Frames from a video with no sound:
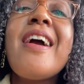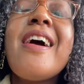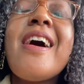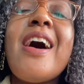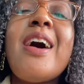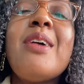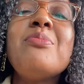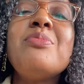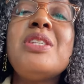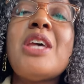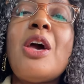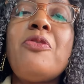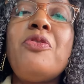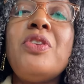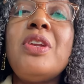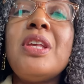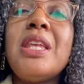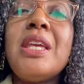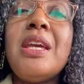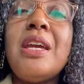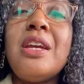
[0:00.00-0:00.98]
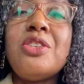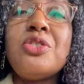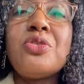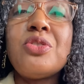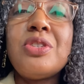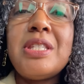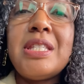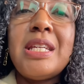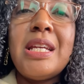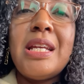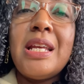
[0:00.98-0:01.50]
I'm definitely
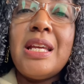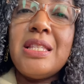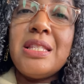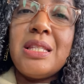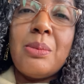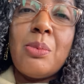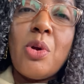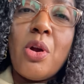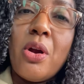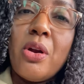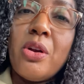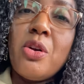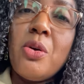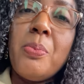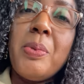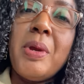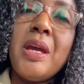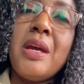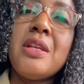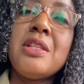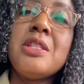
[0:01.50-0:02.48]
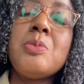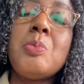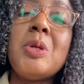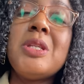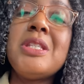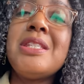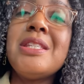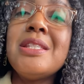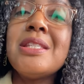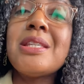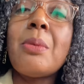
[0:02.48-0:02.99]
interested in some cargo pants, but
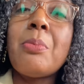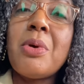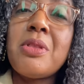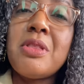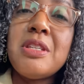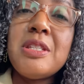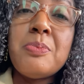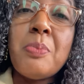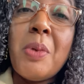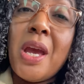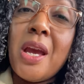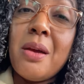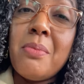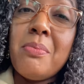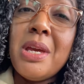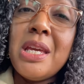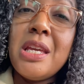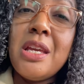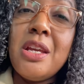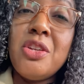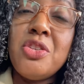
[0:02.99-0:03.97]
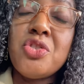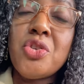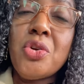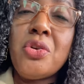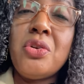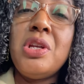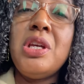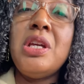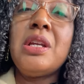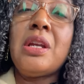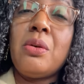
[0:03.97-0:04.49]
since I'm on this pant making
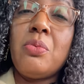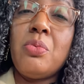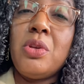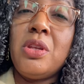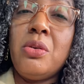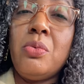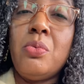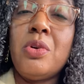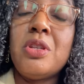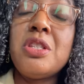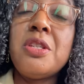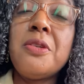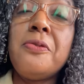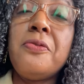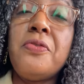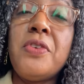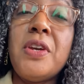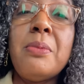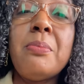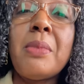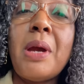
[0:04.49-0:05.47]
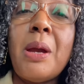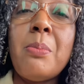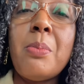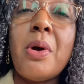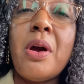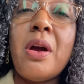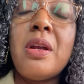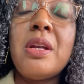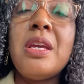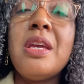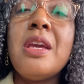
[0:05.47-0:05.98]
journey and I really want to fit my
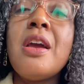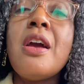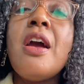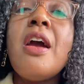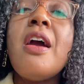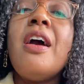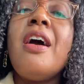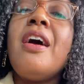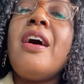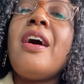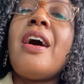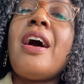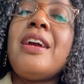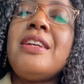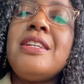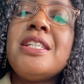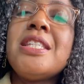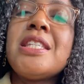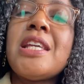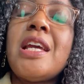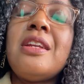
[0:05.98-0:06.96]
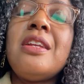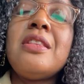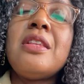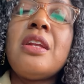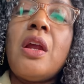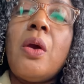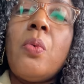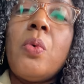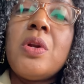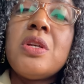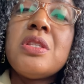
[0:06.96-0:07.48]
body, I decided that
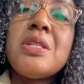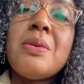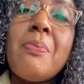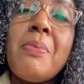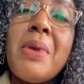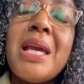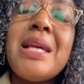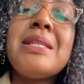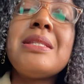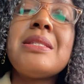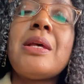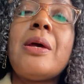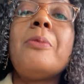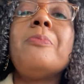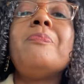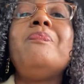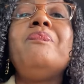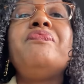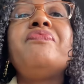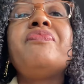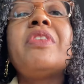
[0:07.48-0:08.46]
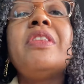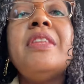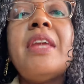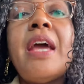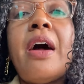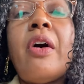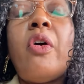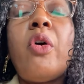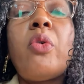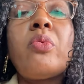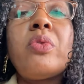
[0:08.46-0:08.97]
I wanted to make some.
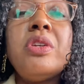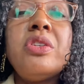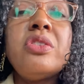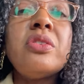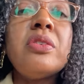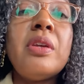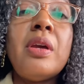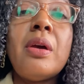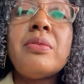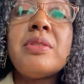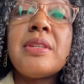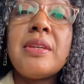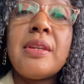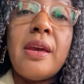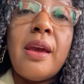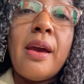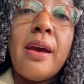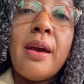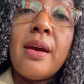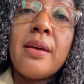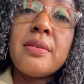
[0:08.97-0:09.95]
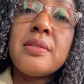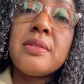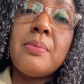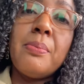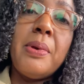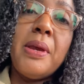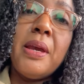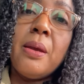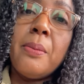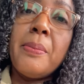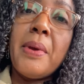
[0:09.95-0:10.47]
Now, originally I was gonna hack some
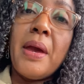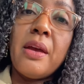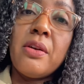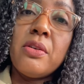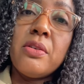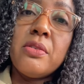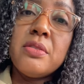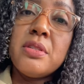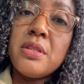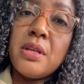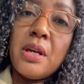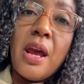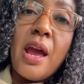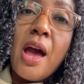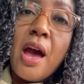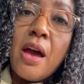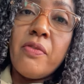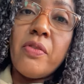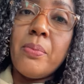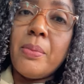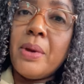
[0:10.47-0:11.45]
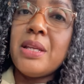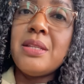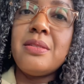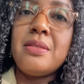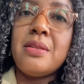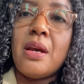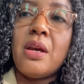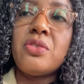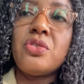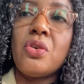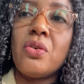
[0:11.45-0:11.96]
pant patterns that I have in my
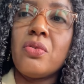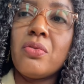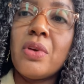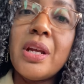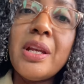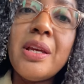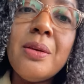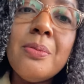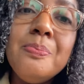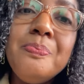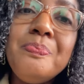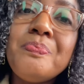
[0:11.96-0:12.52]
stash already.